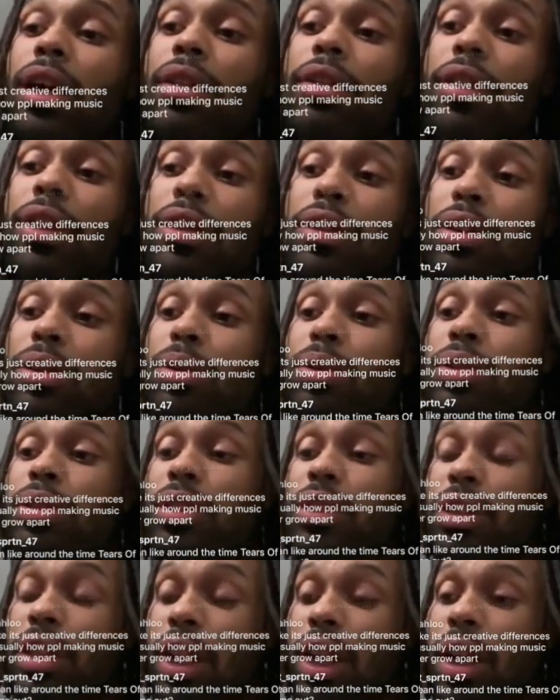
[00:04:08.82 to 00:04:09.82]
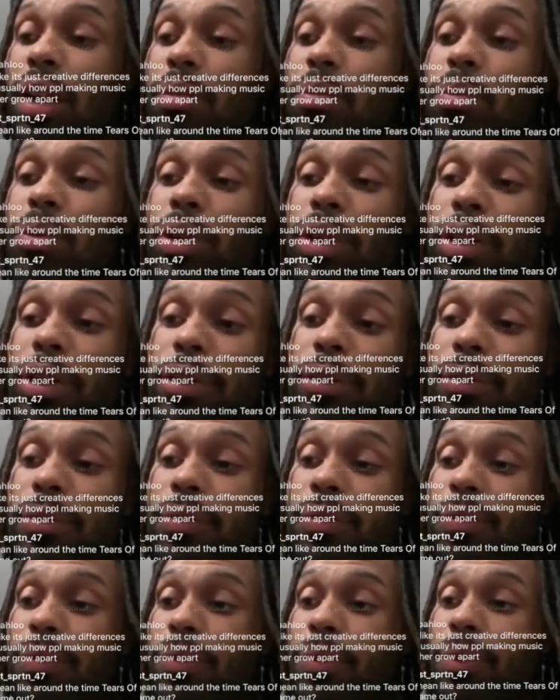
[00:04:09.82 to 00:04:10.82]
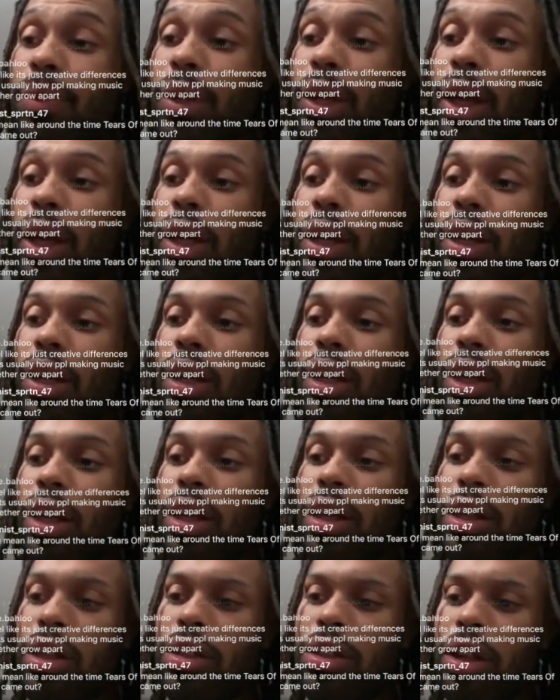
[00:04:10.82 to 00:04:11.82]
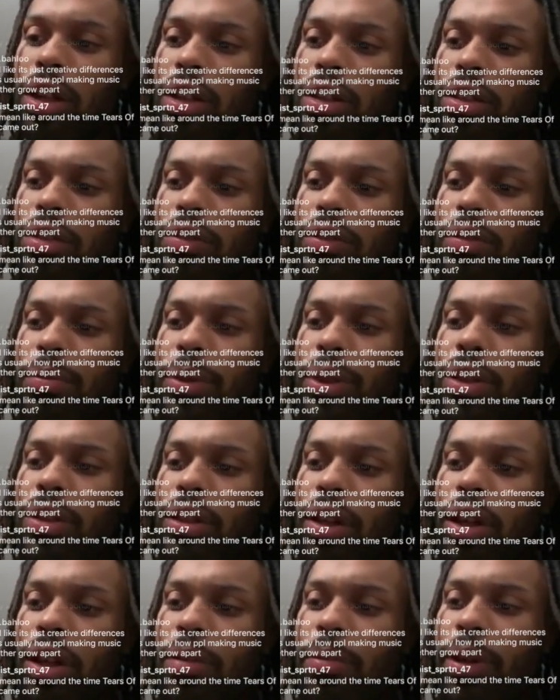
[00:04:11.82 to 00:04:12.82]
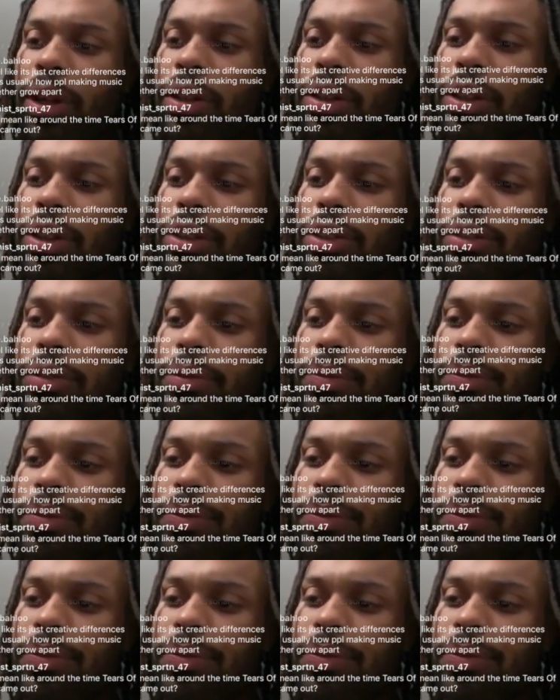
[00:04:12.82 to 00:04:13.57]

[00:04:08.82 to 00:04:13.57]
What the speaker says: I think there was a time where, and this hurts for me to talk about this,